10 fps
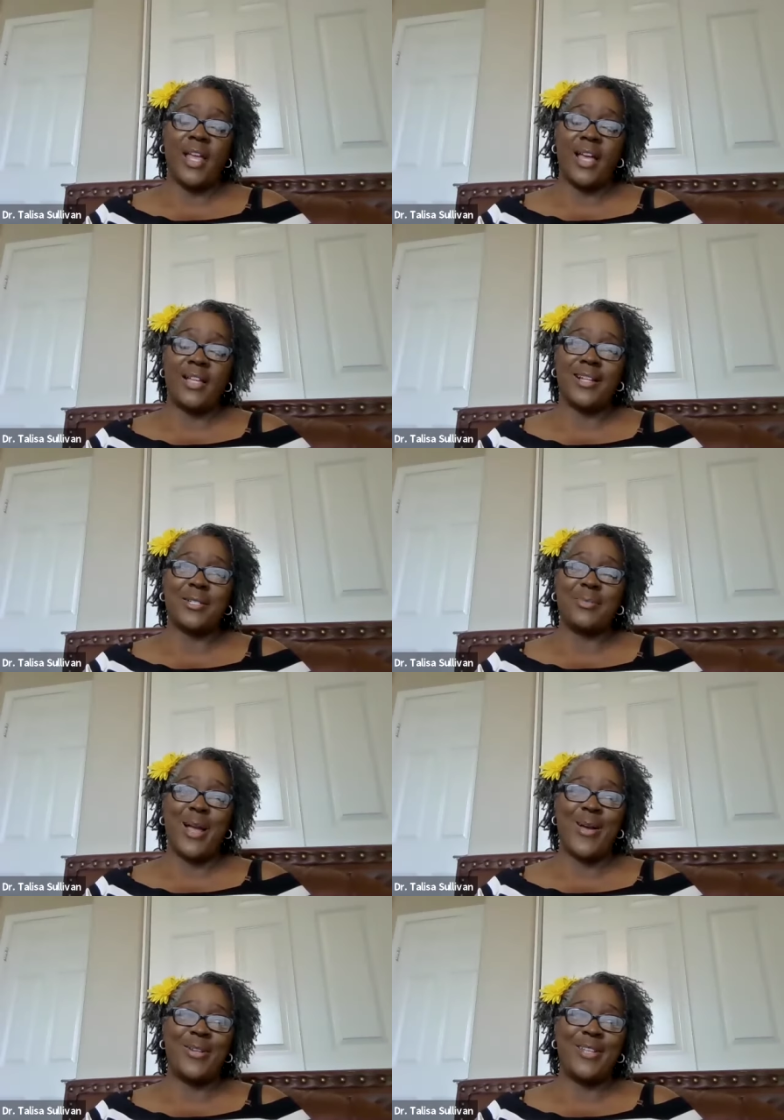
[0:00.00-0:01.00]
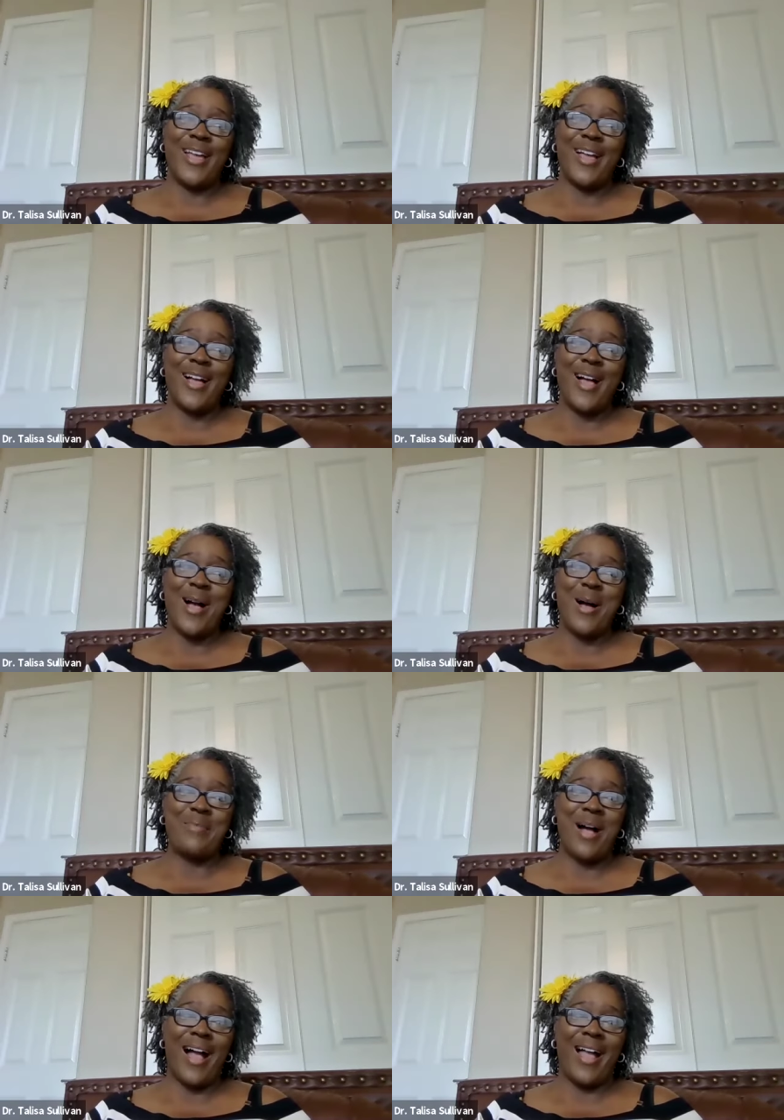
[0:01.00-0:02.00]
that, Dr. Brown. Yeah,
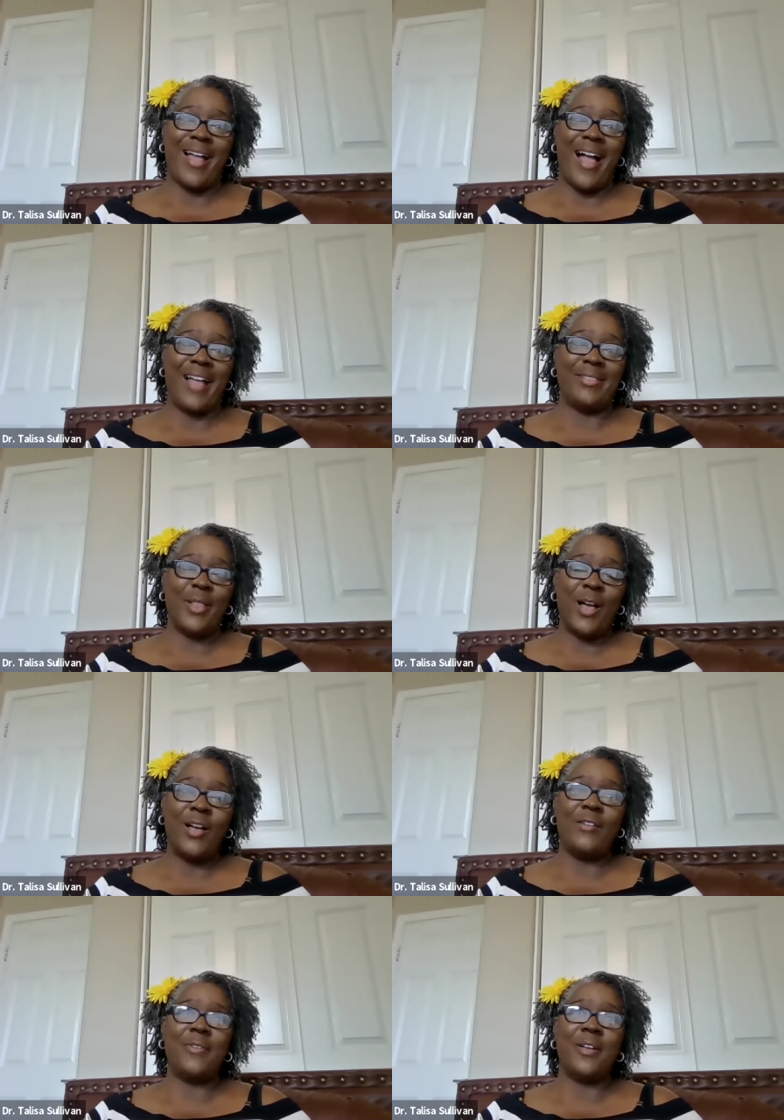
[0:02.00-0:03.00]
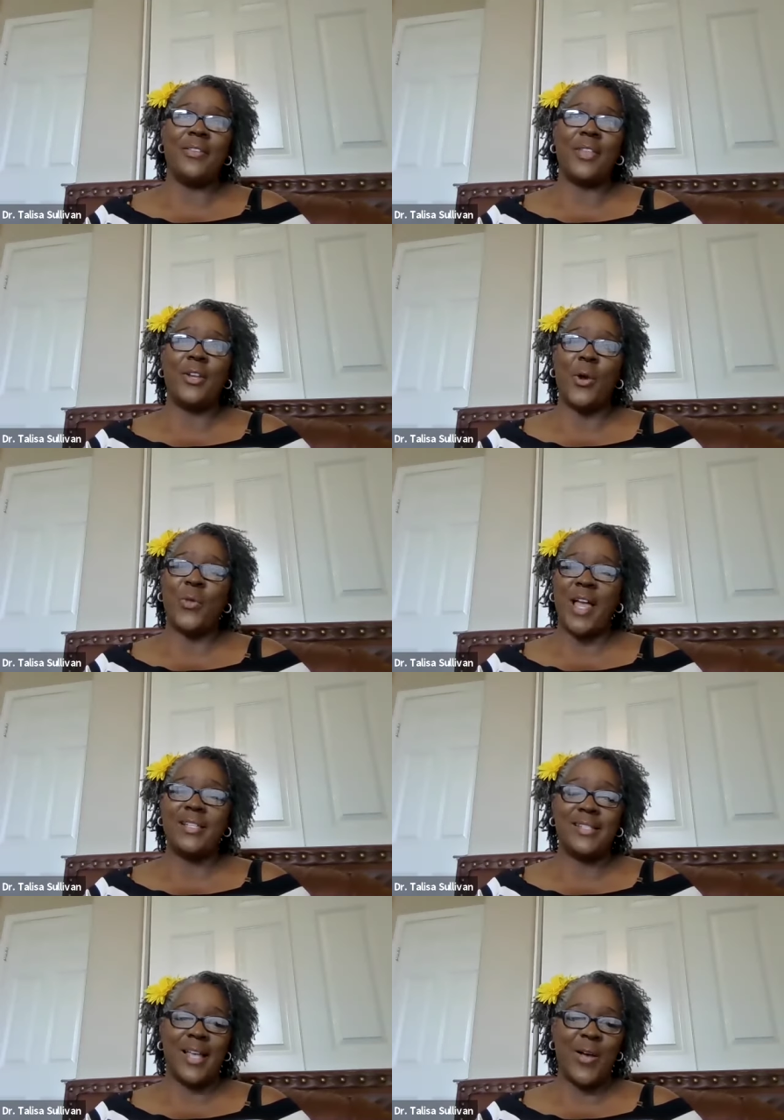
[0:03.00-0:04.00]
I love the know
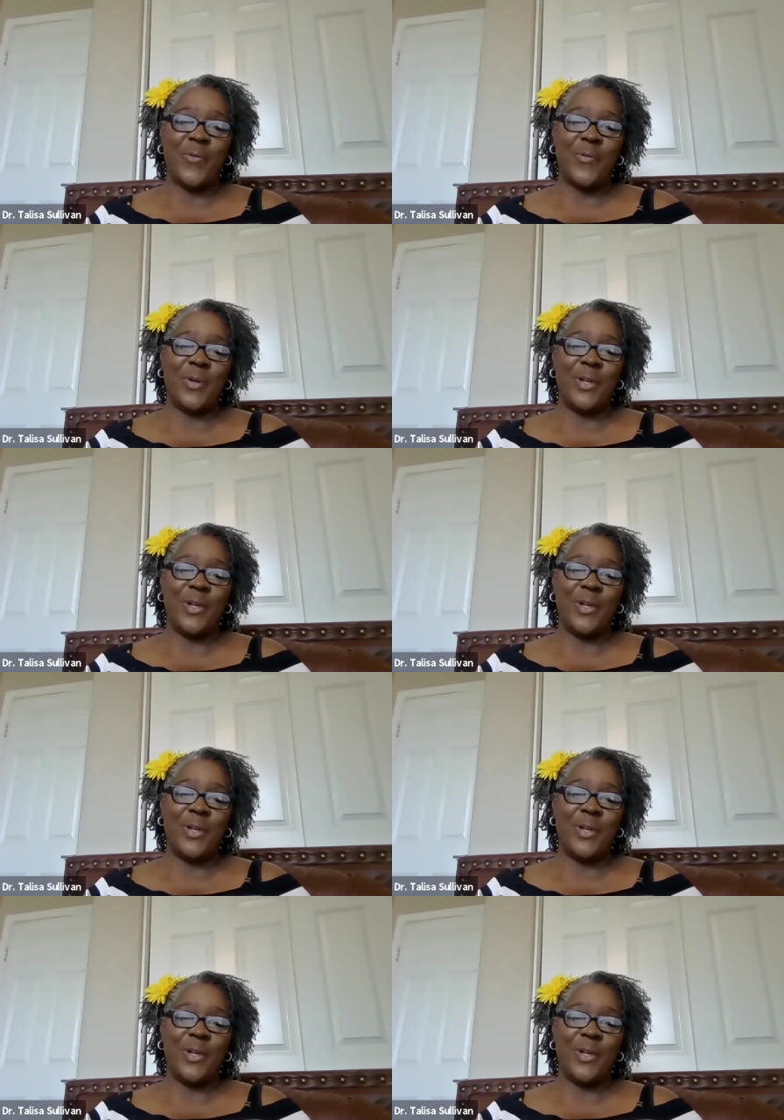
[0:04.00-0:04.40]
thyself,